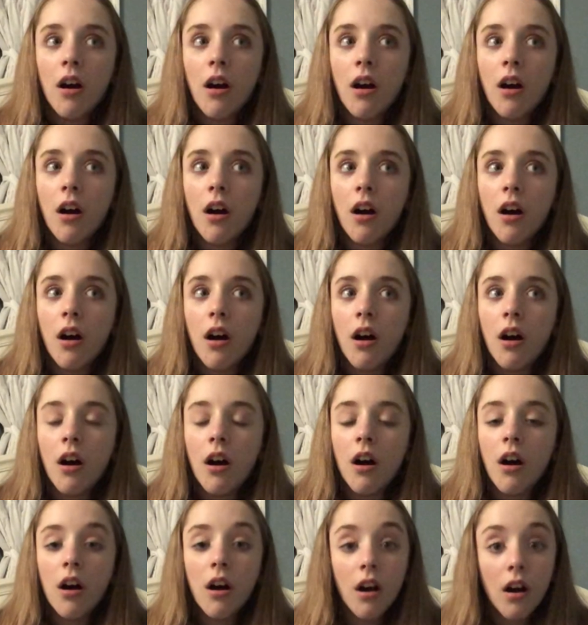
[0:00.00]

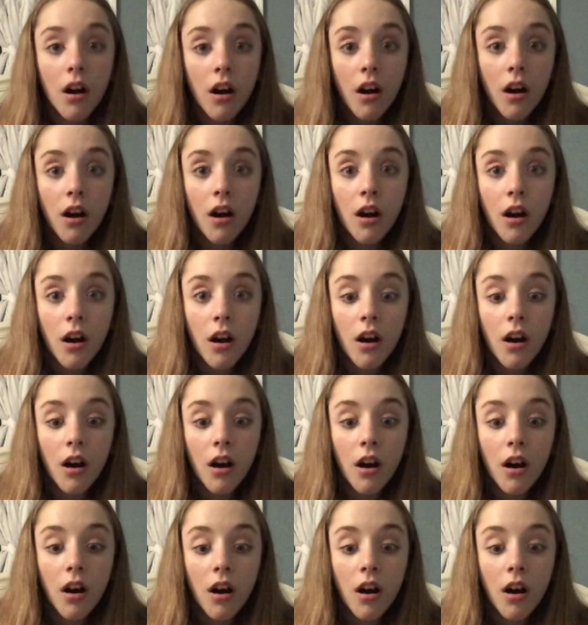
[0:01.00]
(no one is talking)